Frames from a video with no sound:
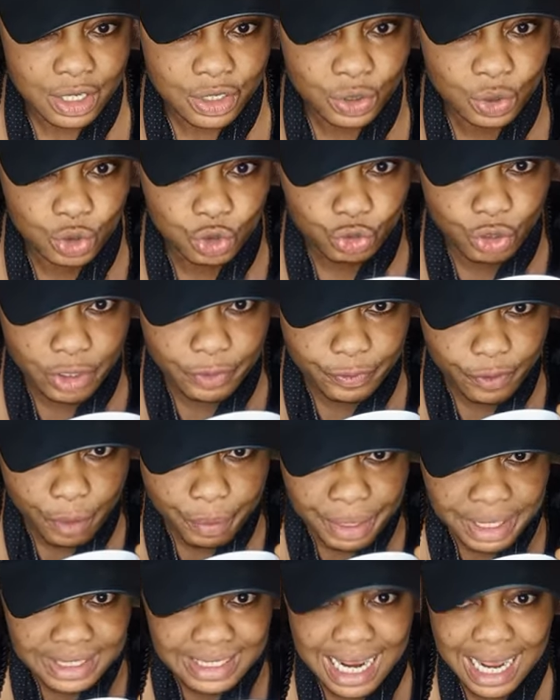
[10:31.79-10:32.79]
you drink from
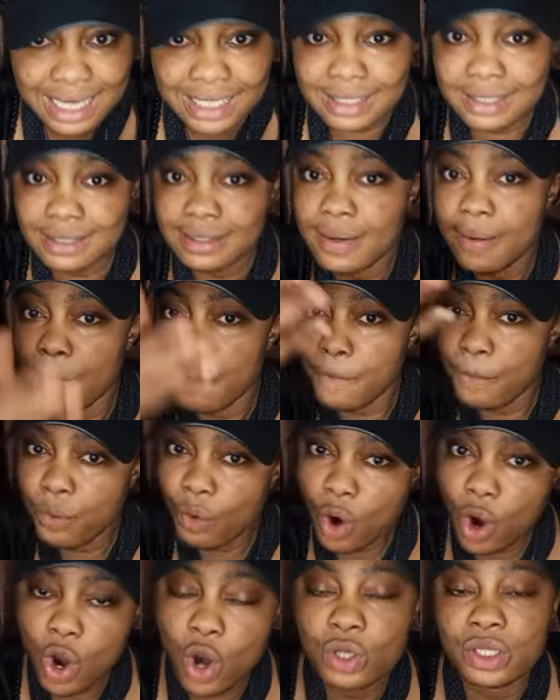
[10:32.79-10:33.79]
it and
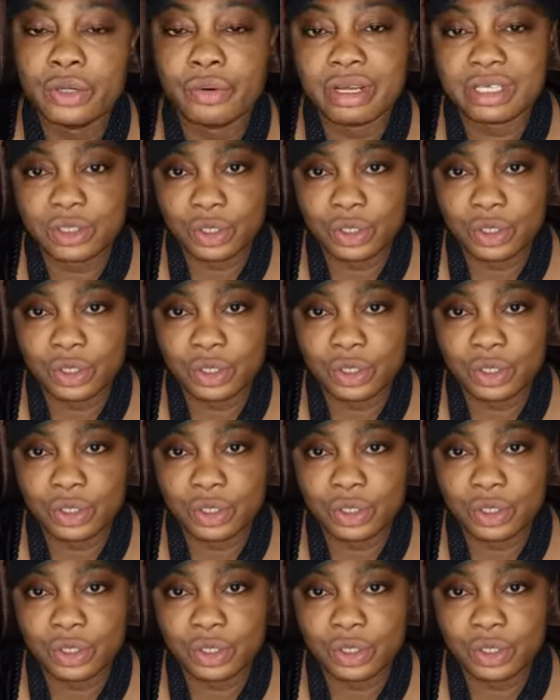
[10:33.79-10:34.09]
pour the rest